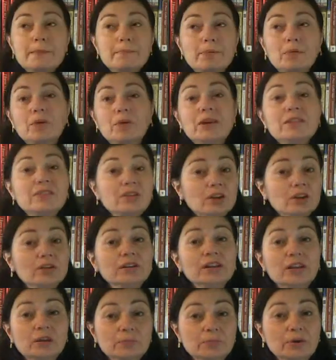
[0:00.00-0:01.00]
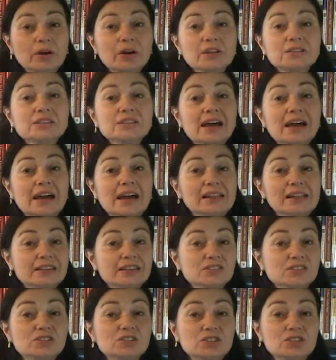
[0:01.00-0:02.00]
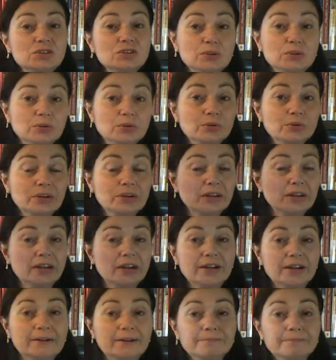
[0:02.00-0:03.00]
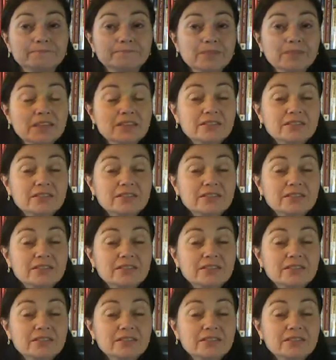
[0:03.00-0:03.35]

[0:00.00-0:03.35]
But one of the earlier books, I listened to um,